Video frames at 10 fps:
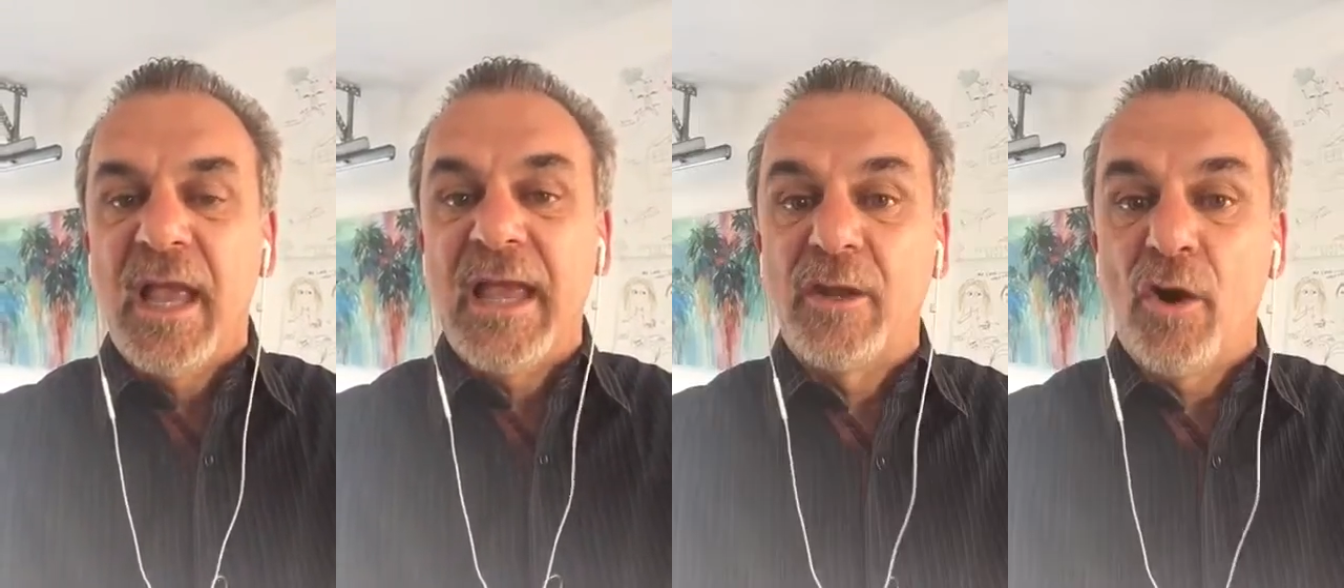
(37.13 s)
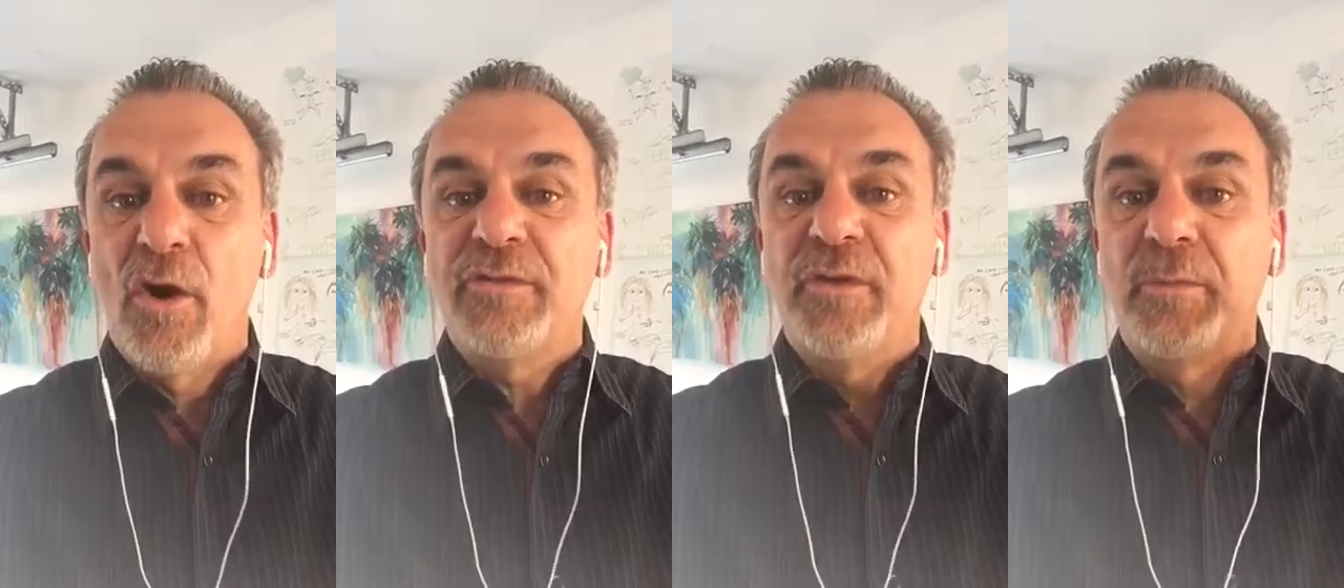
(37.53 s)
and
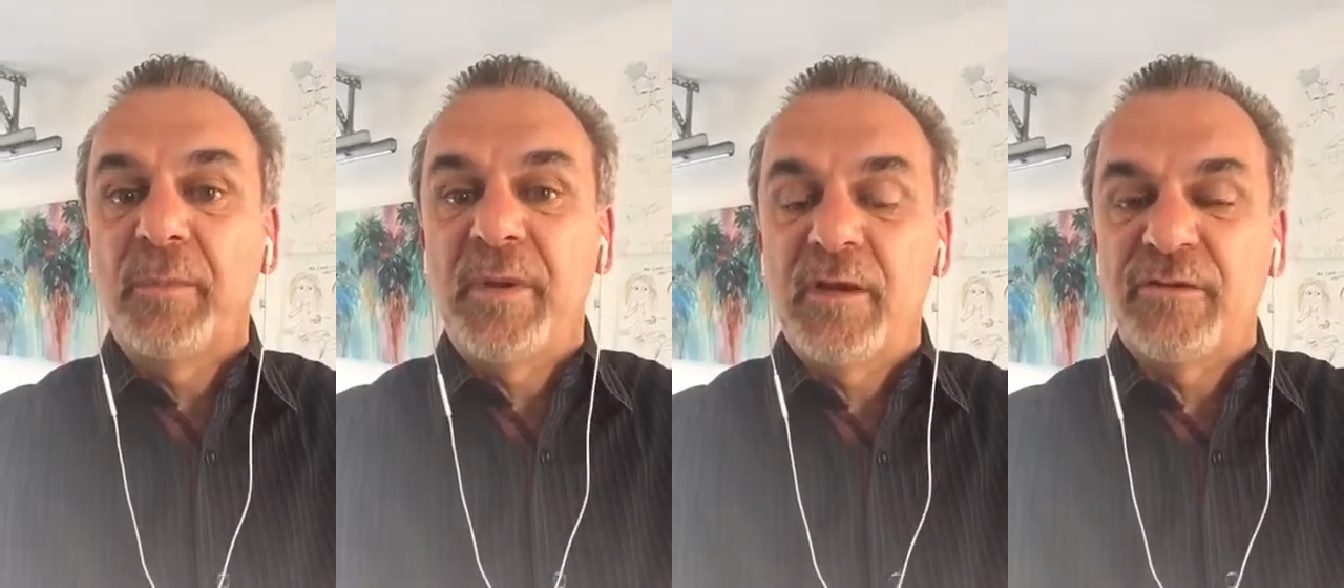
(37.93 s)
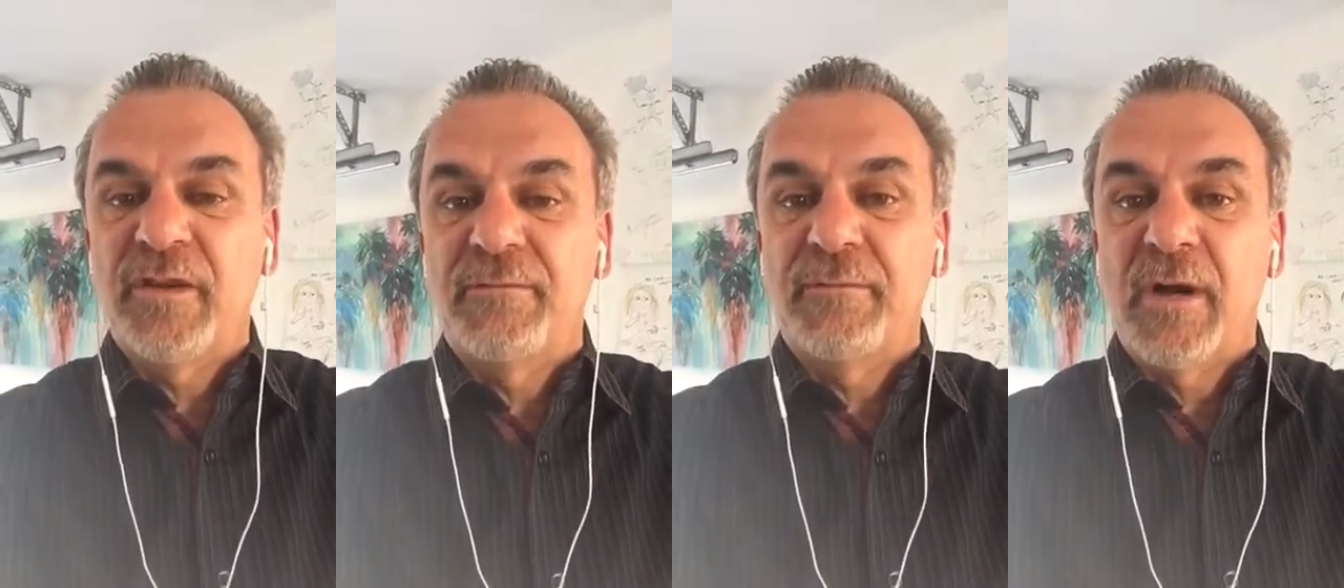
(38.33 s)
also prepare
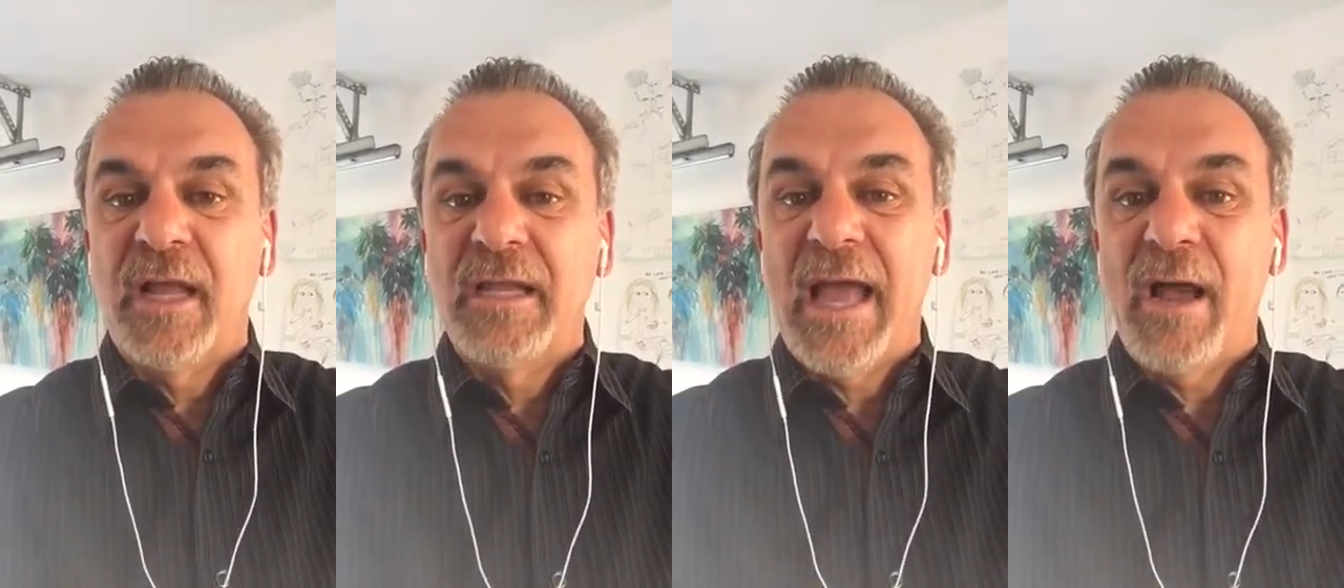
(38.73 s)
yourself for an